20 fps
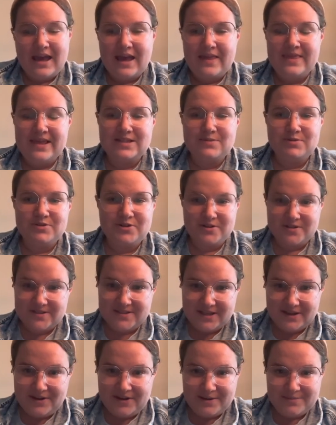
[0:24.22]
And that's where
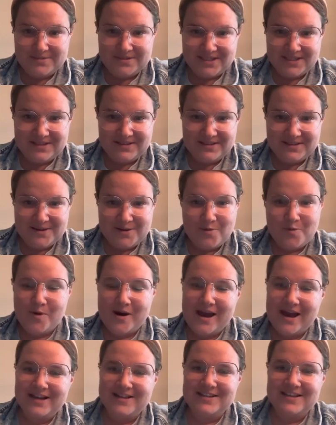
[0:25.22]
Turnstile comes in. We're
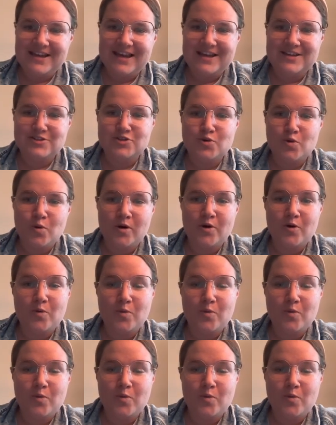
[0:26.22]
acting as your